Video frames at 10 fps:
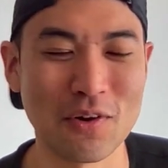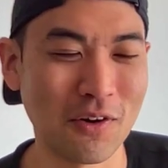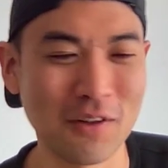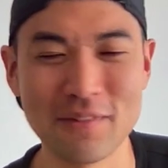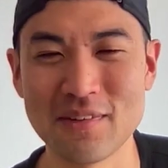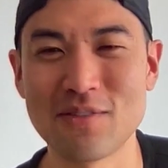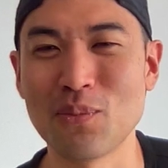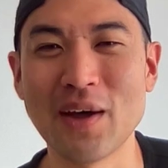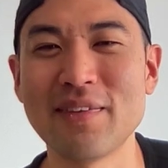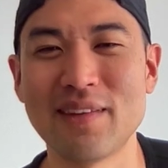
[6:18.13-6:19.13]
all this
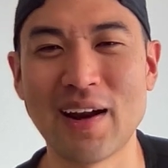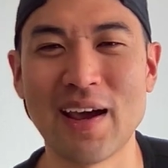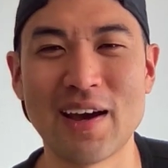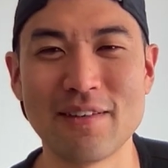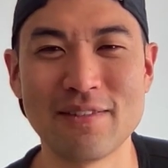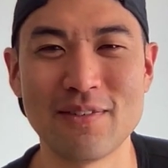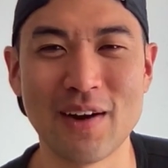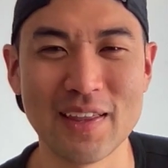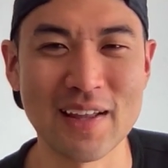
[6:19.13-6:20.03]
wealth that I have, right?